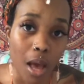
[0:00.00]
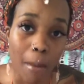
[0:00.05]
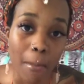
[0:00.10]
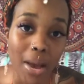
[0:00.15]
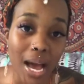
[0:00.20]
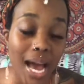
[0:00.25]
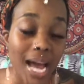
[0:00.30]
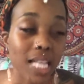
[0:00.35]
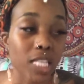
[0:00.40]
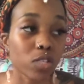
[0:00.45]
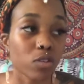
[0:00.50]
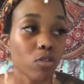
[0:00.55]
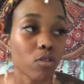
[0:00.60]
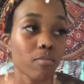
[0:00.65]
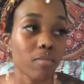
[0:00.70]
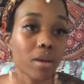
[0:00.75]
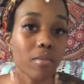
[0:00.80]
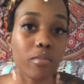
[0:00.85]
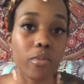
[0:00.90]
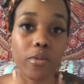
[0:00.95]
But I had to
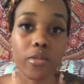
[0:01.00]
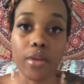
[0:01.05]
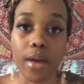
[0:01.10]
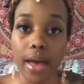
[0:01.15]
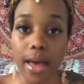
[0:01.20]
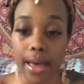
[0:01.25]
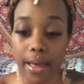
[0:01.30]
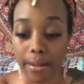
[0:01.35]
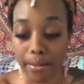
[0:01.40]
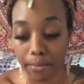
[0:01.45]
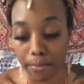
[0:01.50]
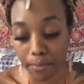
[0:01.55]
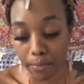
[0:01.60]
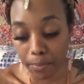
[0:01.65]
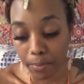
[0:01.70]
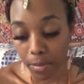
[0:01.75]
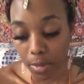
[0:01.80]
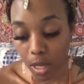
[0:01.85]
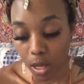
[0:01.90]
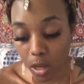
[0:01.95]
remember that
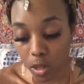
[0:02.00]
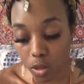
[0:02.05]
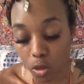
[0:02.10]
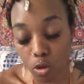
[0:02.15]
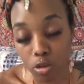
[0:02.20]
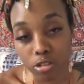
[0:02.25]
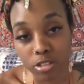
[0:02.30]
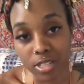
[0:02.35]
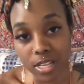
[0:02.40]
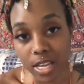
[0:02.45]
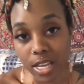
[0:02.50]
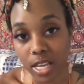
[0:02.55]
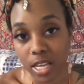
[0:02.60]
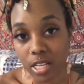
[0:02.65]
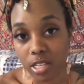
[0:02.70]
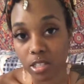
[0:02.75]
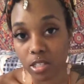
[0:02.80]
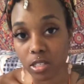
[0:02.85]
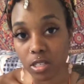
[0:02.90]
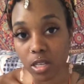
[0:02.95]
those
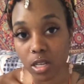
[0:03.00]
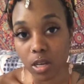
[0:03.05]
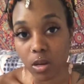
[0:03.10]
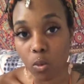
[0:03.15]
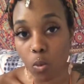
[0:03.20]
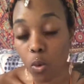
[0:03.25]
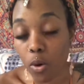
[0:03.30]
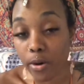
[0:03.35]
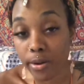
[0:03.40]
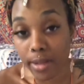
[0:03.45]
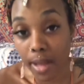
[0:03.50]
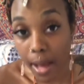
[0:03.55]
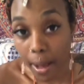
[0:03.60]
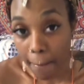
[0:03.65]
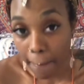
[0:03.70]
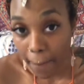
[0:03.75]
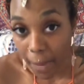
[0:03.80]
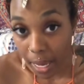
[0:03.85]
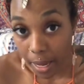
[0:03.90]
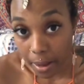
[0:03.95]
things were
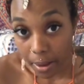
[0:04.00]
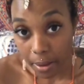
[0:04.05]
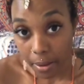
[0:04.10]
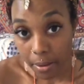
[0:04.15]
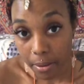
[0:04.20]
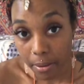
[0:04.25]
not me.